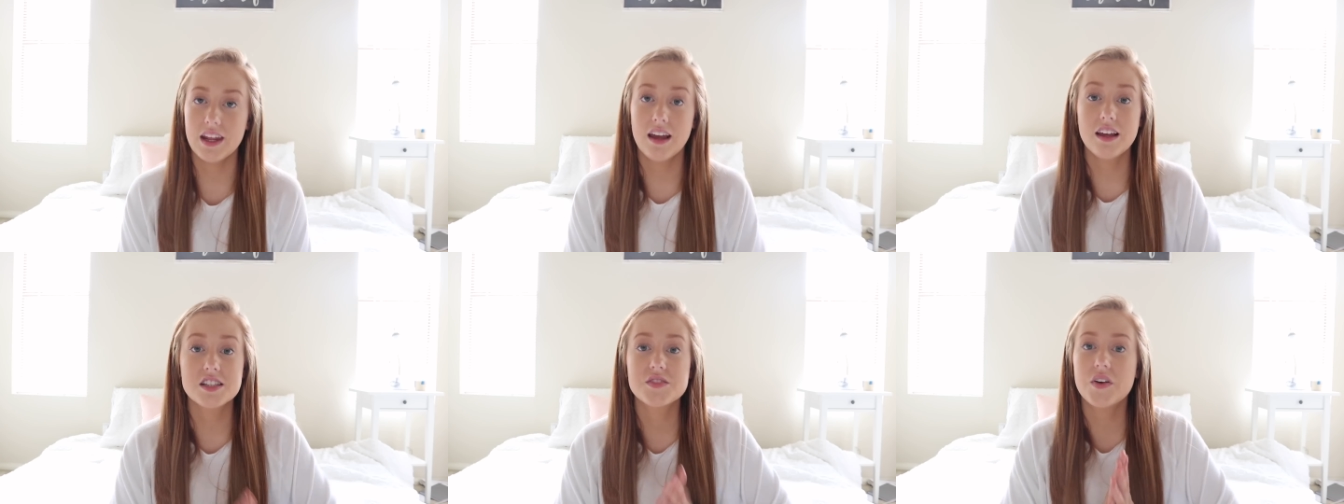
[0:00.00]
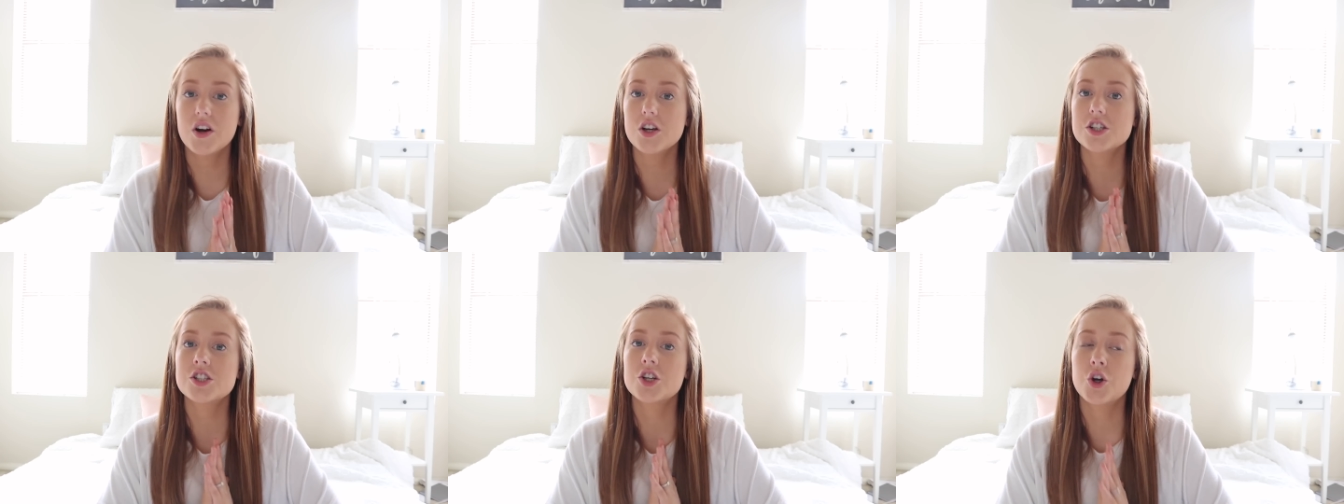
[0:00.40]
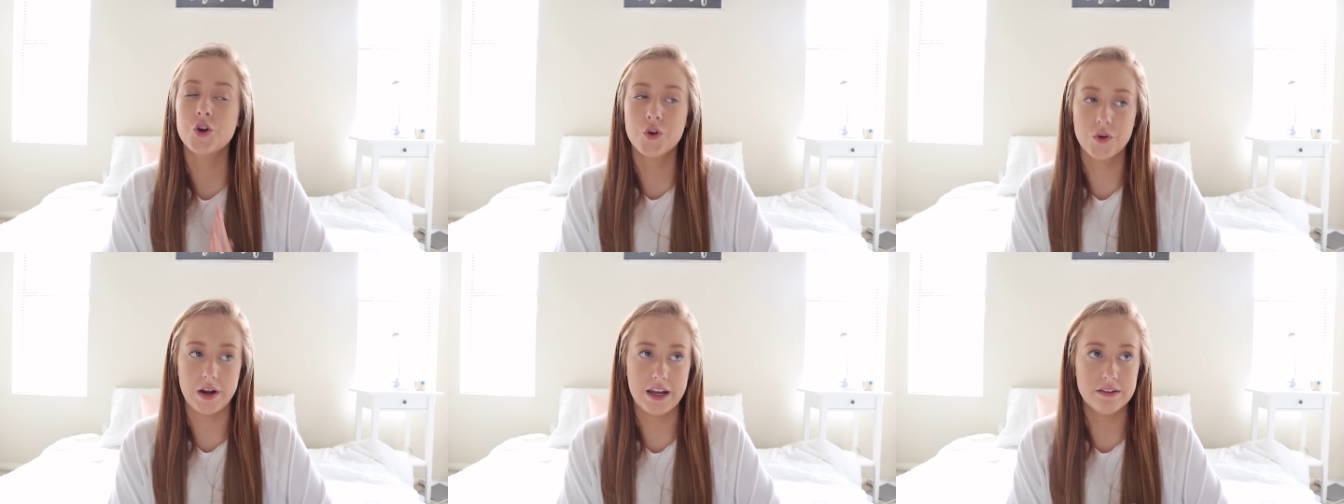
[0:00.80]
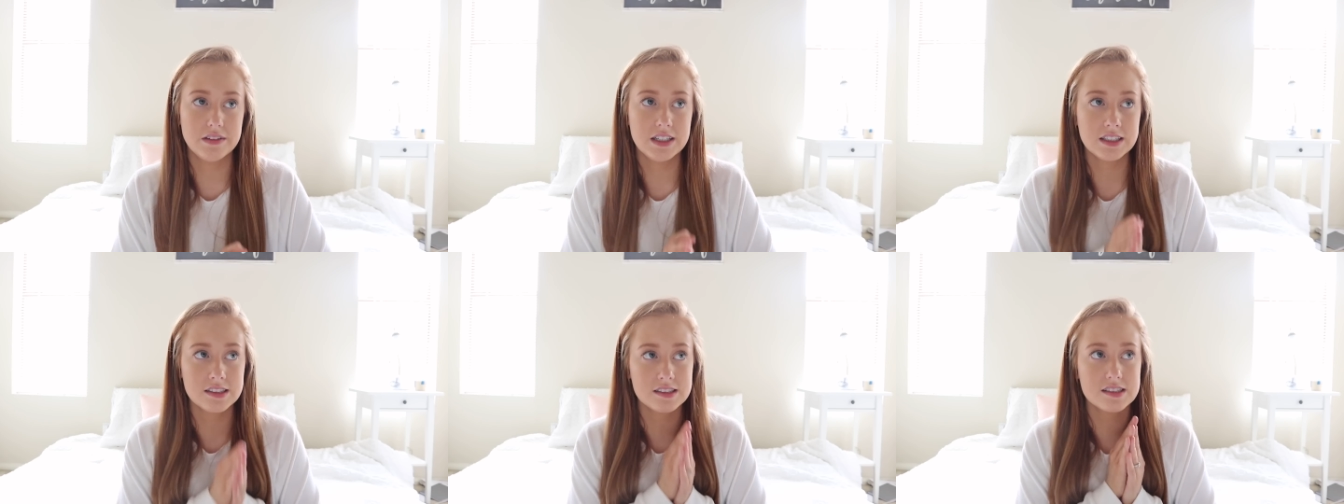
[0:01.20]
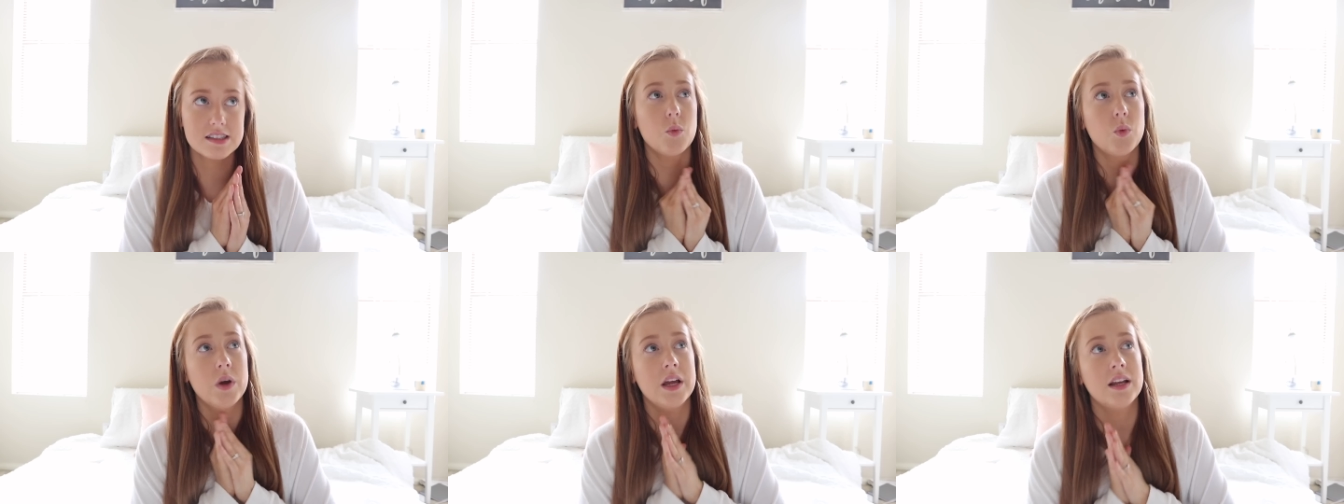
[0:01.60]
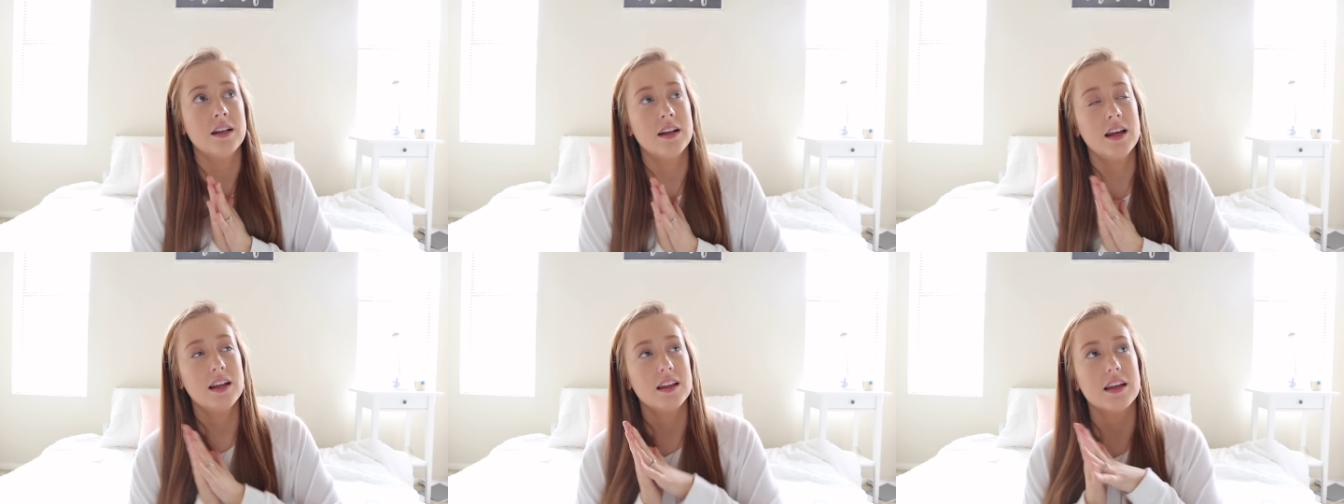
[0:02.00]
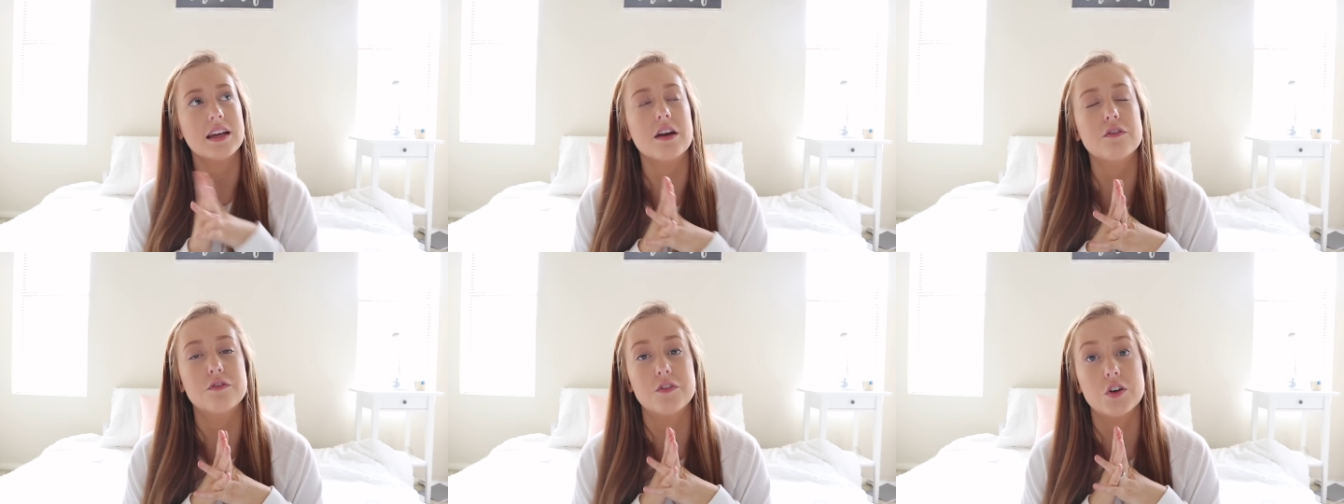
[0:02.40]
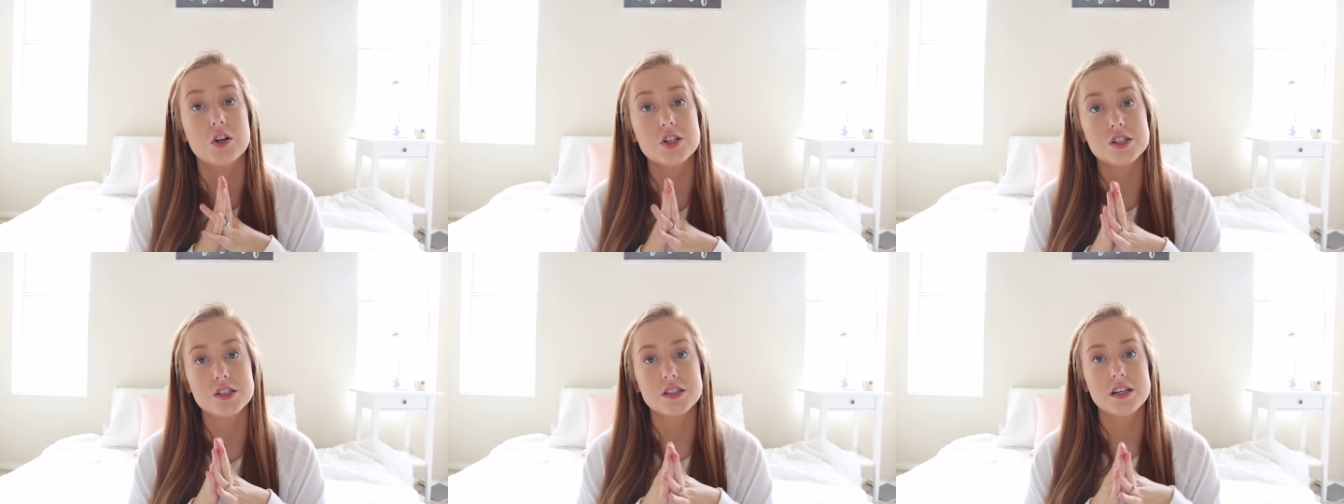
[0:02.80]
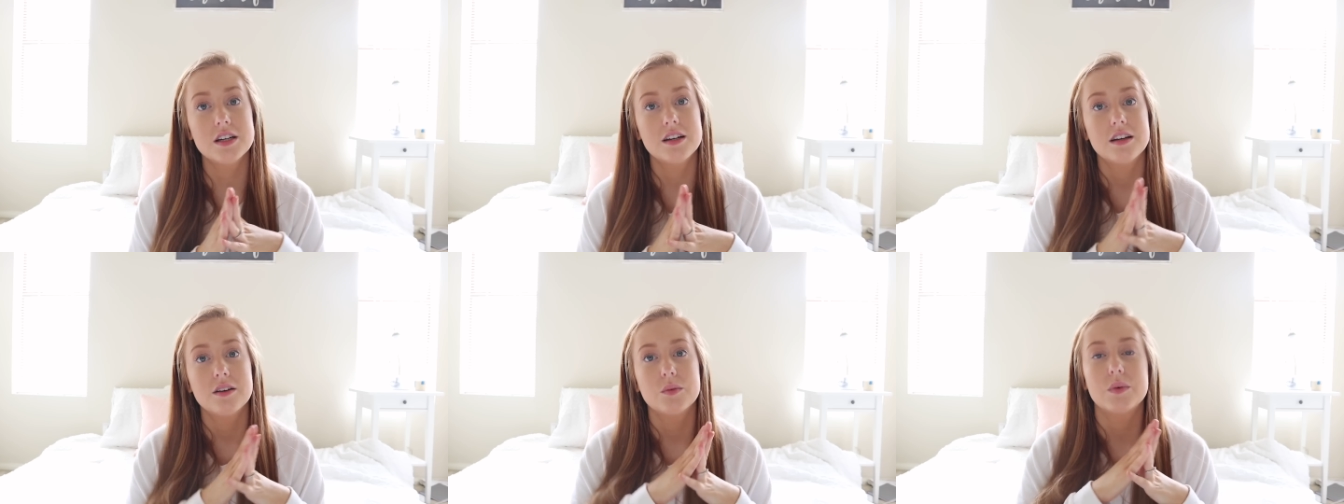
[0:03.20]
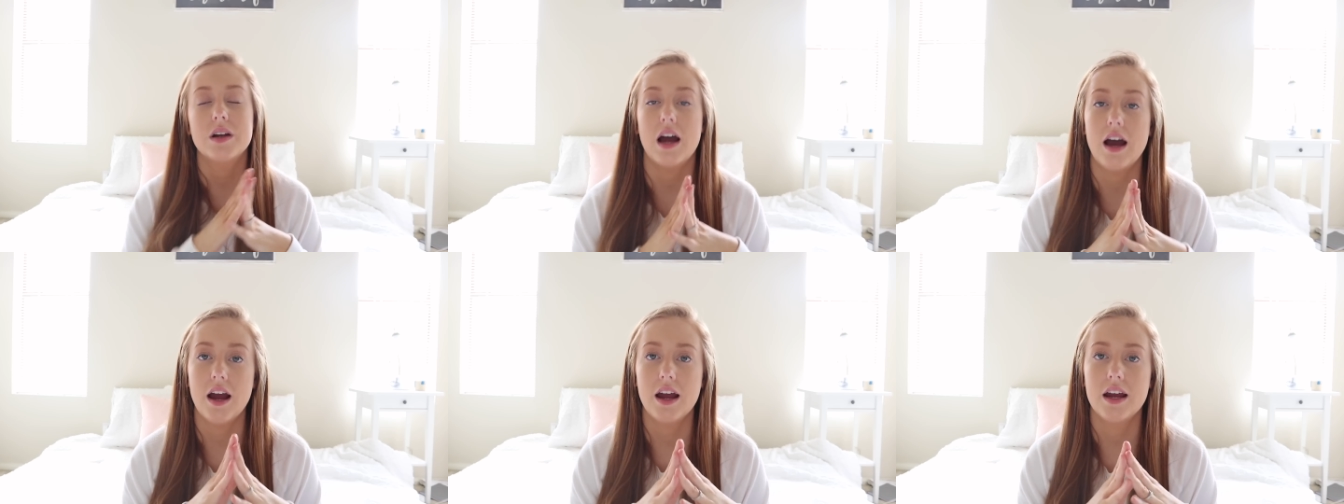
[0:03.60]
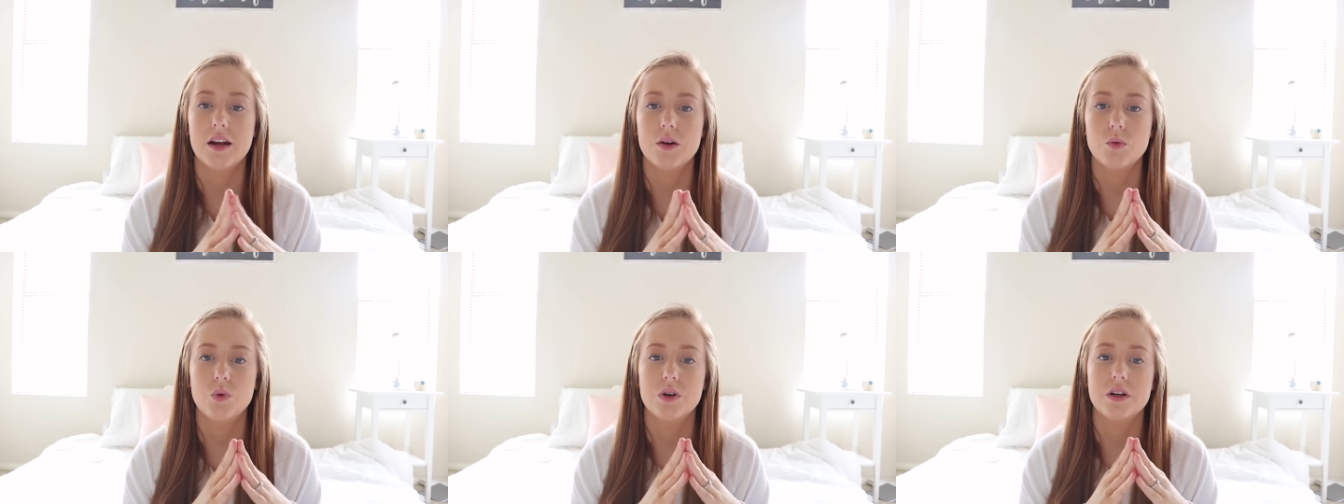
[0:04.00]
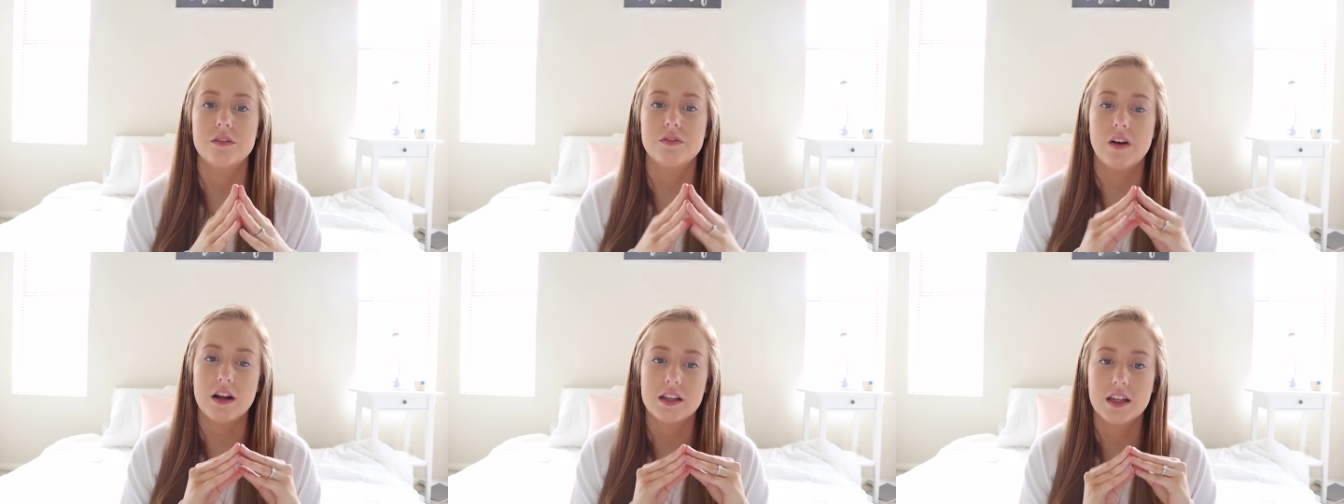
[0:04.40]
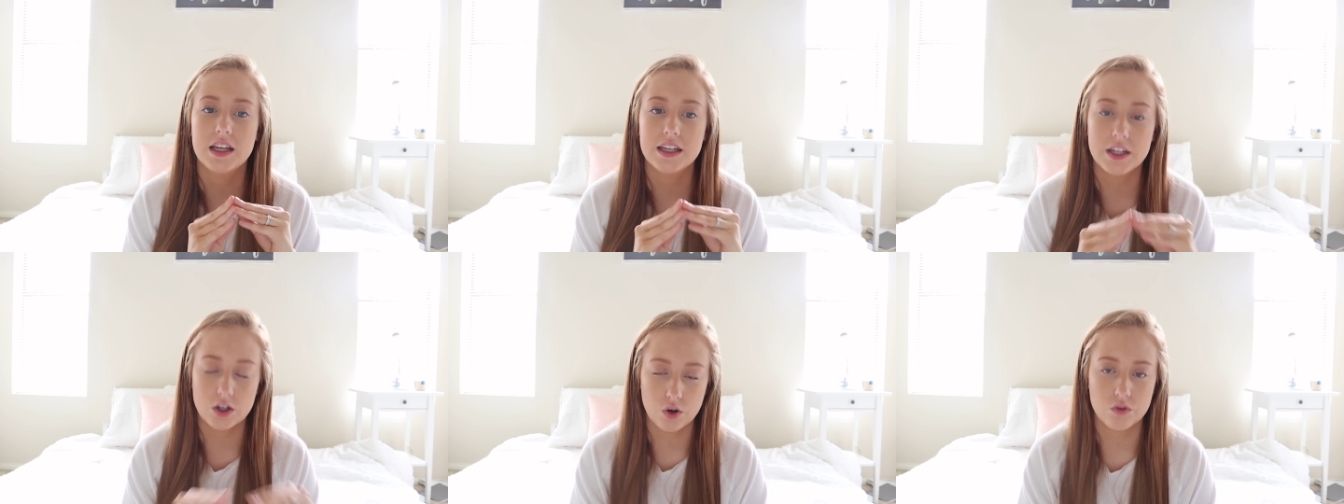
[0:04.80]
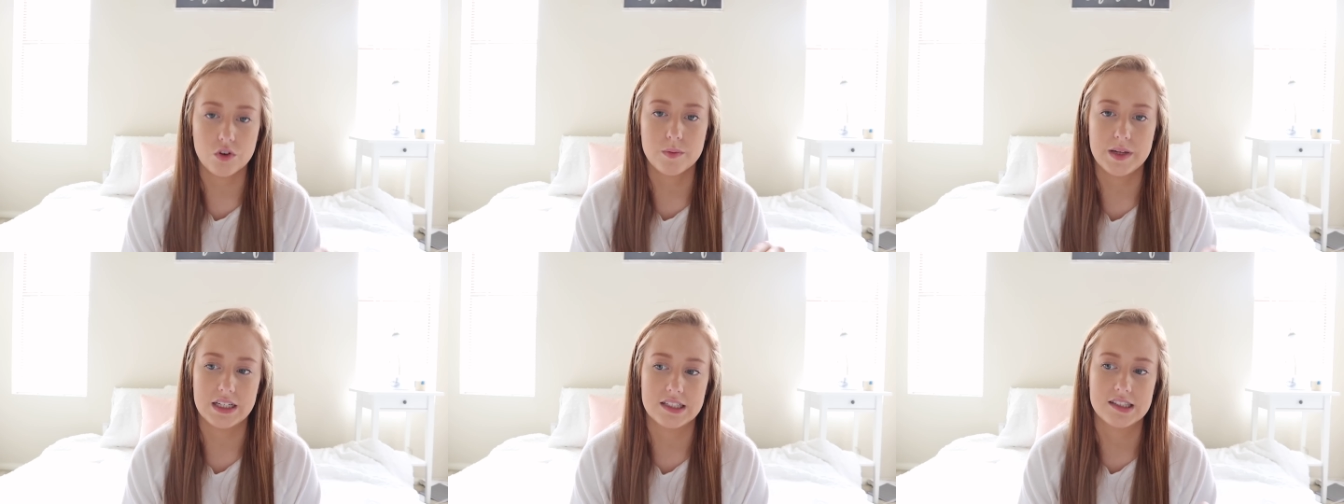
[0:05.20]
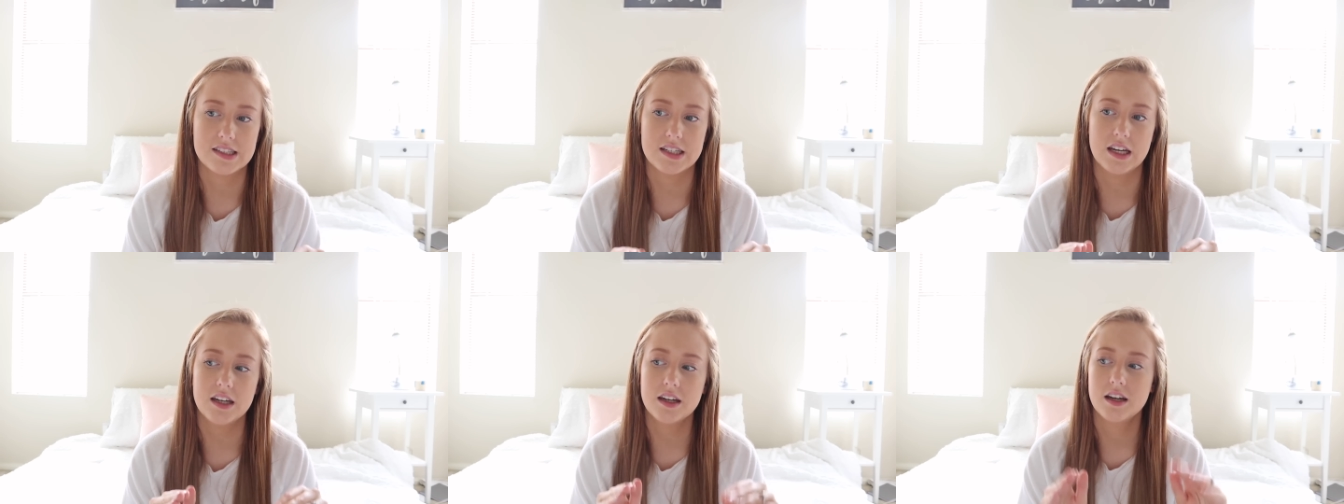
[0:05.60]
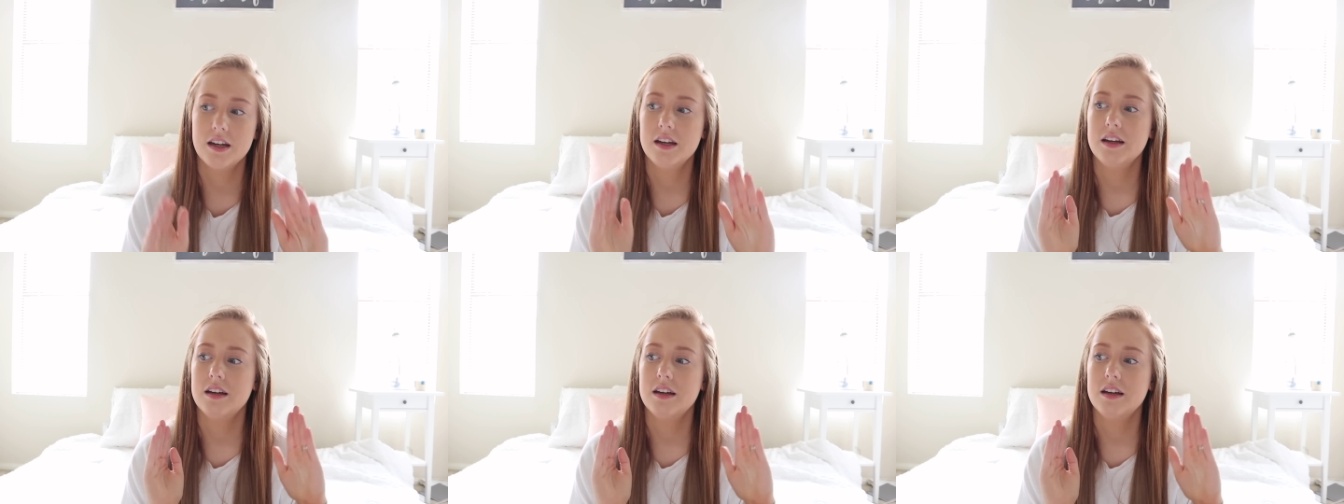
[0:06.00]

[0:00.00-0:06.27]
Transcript: As far as cravings, when like at first when I would finally get over being sick,